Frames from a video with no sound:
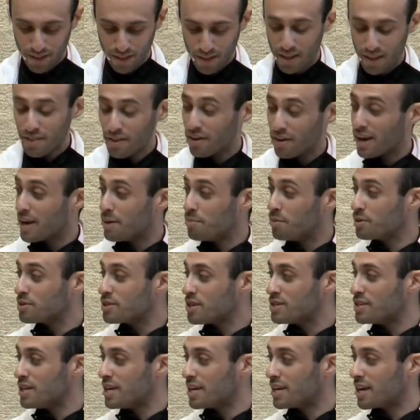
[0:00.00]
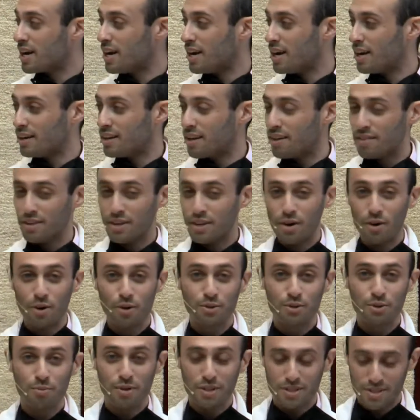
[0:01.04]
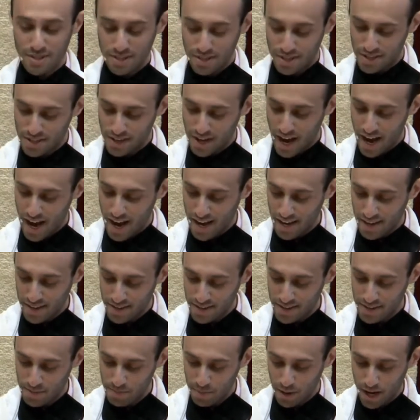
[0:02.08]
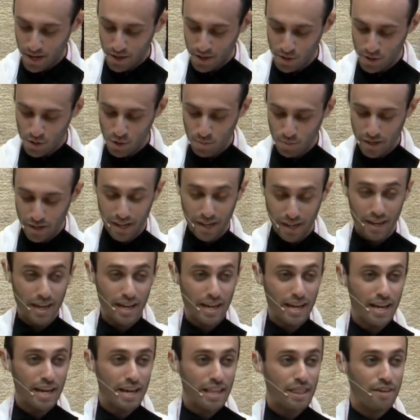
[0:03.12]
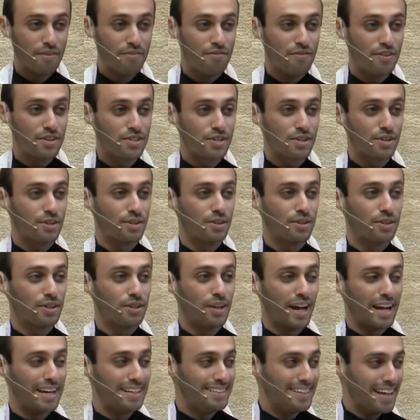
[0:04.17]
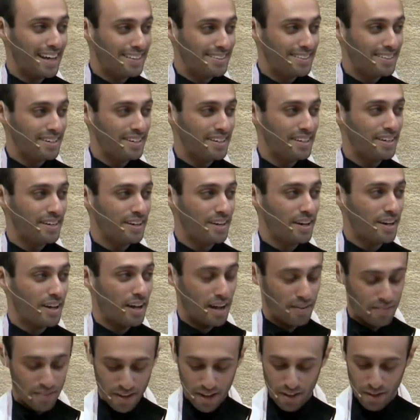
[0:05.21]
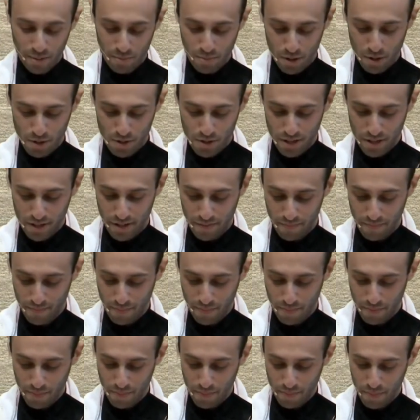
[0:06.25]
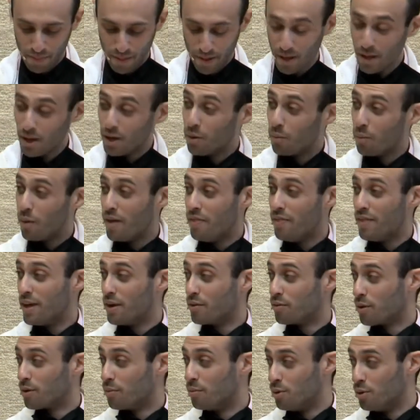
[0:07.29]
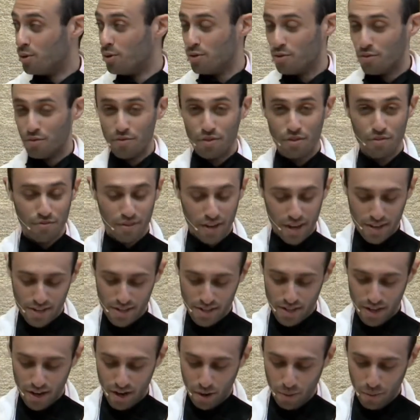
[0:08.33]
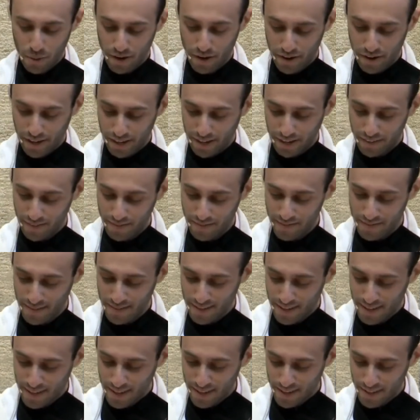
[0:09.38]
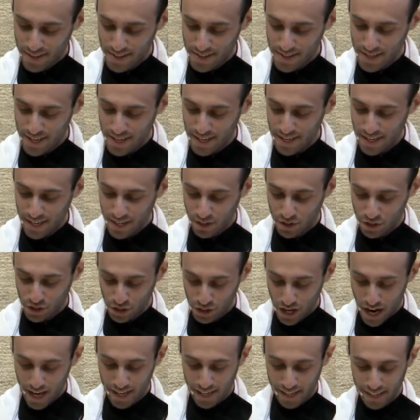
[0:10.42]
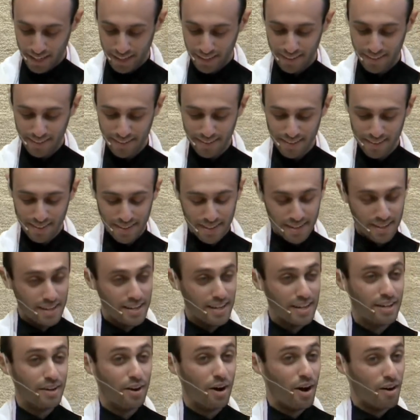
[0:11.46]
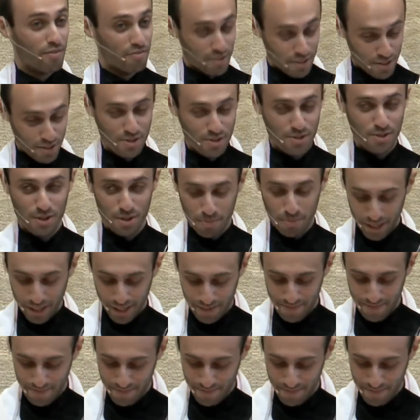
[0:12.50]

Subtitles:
They're able to take on the ultimate disguise by assuming the physical identity of another person. When they remove the face they are wearing, the scene is shocking and often disturbing.